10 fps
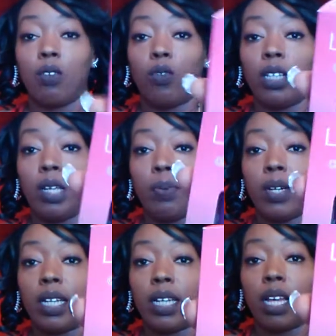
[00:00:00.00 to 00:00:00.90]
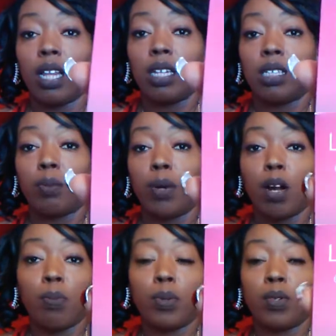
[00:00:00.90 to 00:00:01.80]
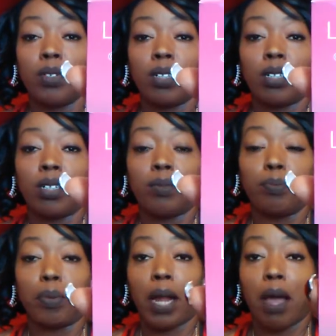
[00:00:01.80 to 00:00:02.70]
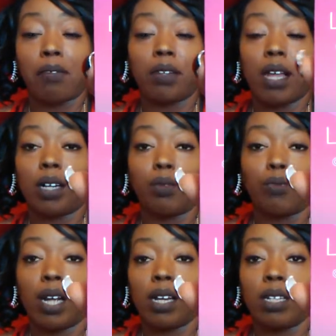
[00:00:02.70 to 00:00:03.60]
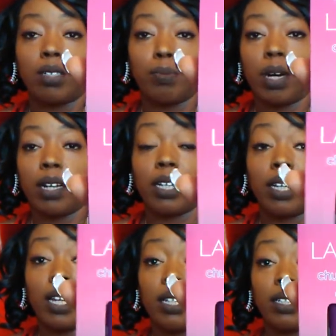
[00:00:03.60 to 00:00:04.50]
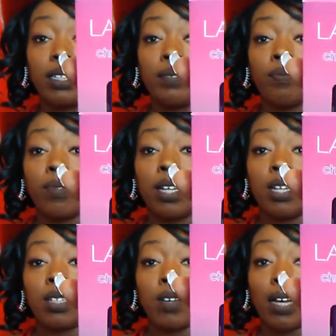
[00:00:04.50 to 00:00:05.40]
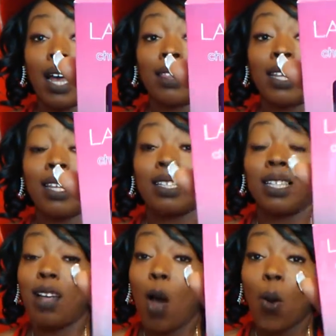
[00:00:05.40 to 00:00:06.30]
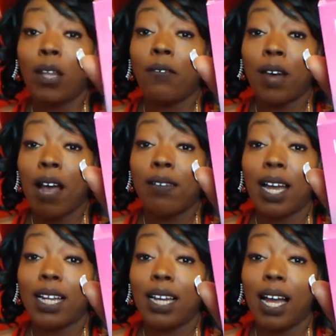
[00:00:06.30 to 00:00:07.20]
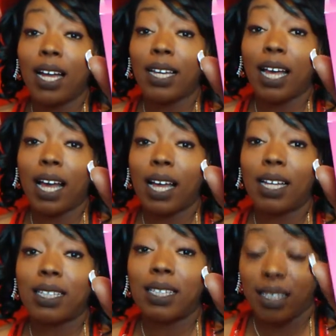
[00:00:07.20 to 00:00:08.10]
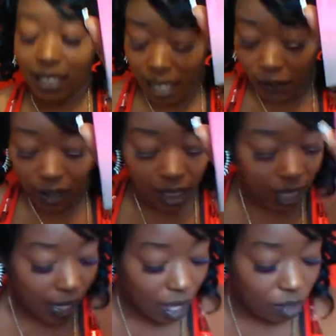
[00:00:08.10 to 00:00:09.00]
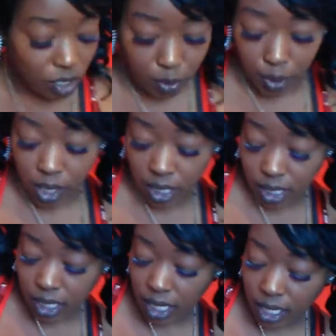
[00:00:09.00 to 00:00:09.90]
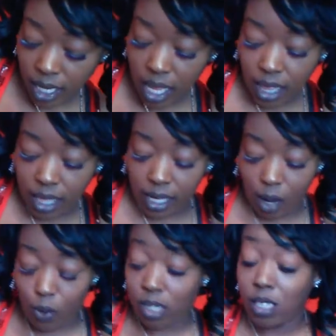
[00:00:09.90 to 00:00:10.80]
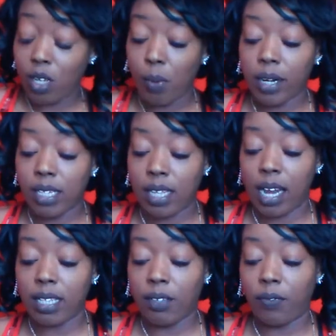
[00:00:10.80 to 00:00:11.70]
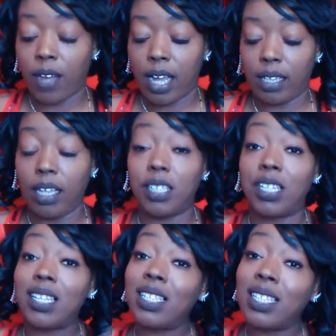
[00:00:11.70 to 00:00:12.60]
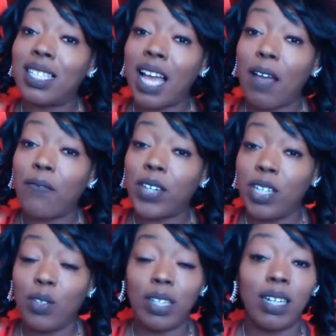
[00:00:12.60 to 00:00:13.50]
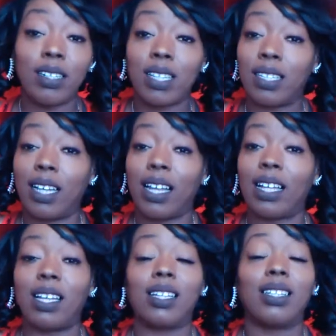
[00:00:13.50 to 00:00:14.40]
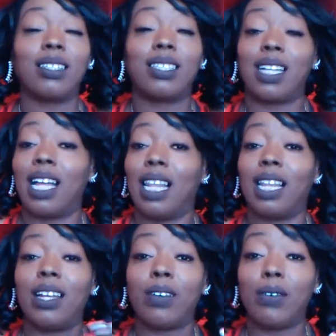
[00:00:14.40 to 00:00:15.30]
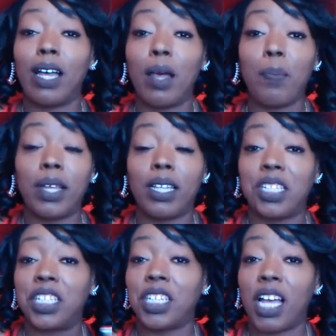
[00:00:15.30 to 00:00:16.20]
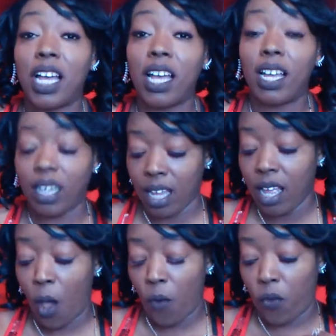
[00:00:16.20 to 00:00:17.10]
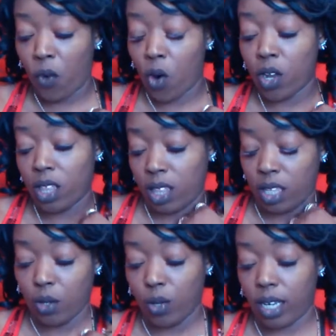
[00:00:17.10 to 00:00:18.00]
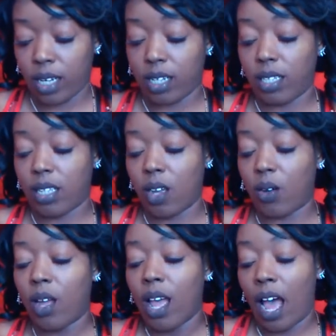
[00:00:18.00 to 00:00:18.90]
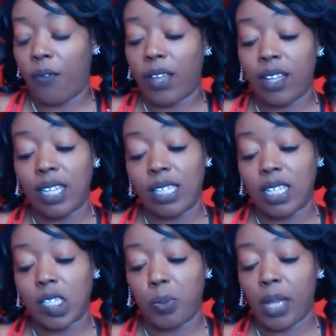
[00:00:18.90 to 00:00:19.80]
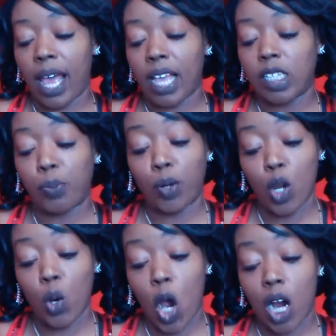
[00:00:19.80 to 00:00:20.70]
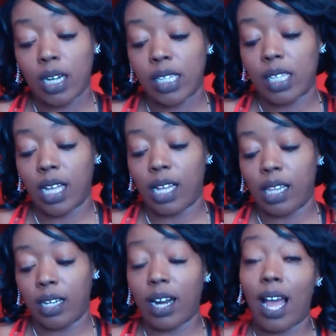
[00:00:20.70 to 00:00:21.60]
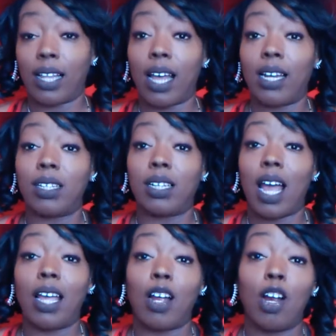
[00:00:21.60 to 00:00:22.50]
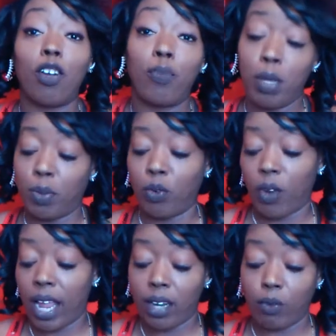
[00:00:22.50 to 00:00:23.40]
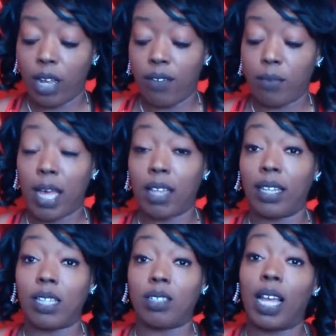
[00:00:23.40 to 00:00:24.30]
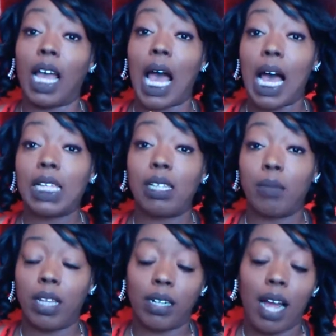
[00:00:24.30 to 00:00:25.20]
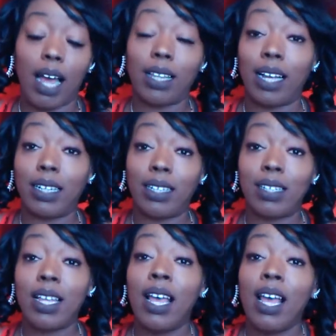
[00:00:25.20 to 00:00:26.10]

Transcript: Really pretty colors, a purple and a brown and like a reddish burgundy color. So I got these only $5.99, guys. Definitely check out your Burlington. Then I was super excited to find these just in time for New Year's because I like to glitter up and shine for New Year's. So I found these little Splash Pro Artist glitter eyeliners, and I heard people rant and rave about these are like awesome glitter eyeliners.